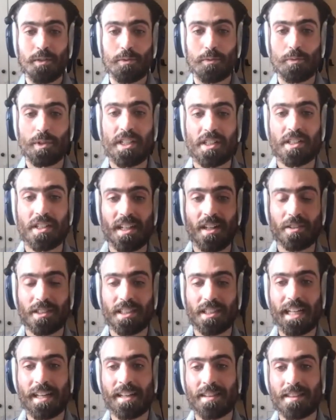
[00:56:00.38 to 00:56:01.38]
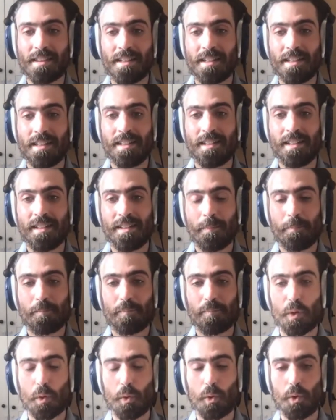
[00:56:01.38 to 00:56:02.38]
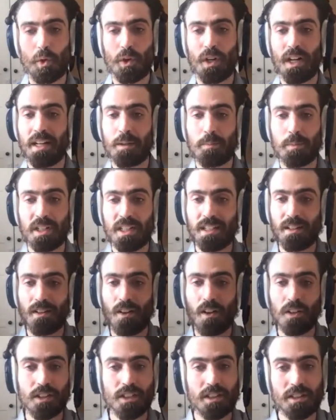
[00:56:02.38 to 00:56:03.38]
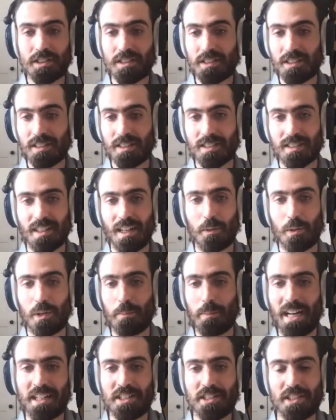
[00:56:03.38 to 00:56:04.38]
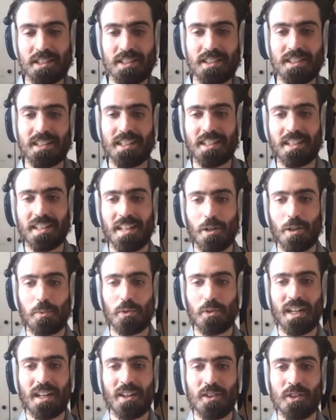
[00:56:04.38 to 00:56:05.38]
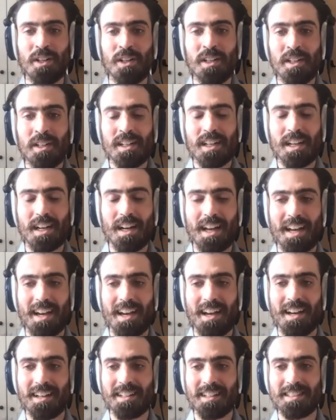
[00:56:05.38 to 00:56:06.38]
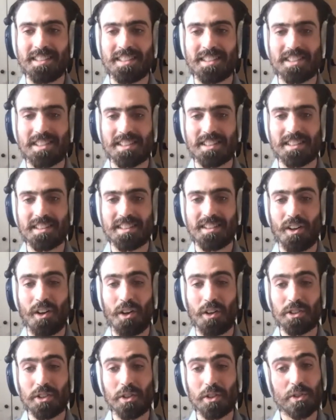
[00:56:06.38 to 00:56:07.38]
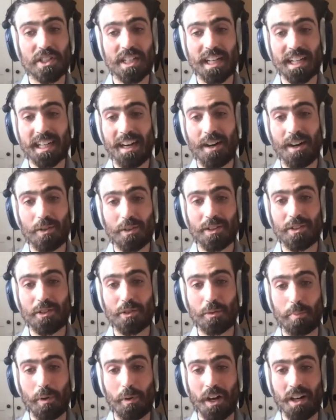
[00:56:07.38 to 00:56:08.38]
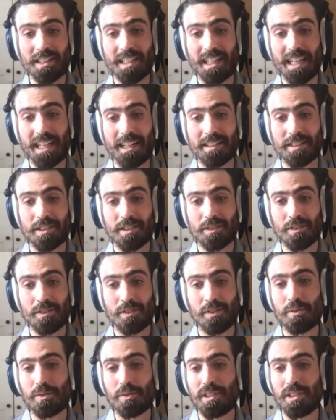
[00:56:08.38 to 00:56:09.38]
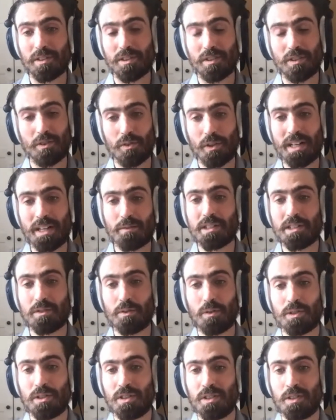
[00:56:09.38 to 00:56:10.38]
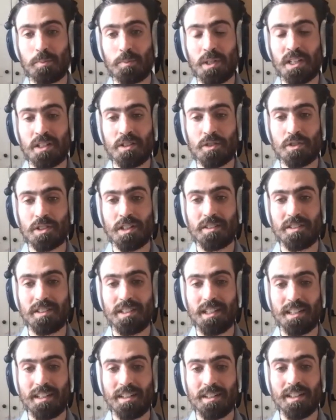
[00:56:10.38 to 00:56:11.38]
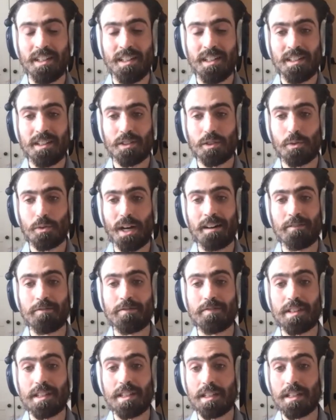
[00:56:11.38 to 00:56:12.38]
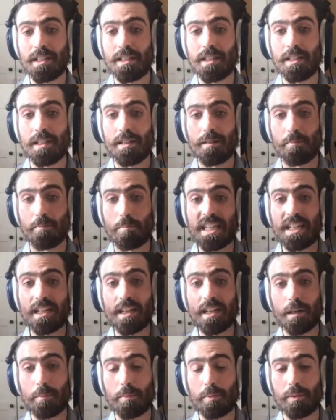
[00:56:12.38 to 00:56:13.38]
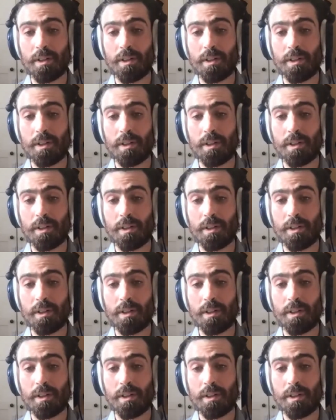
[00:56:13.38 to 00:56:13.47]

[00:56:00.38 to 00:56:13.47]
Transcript: reach out to Anthony or anybody at Alldus. I would imagine they can help you out. And also check out your podcast too. There's great resources being shared there. You have the meetup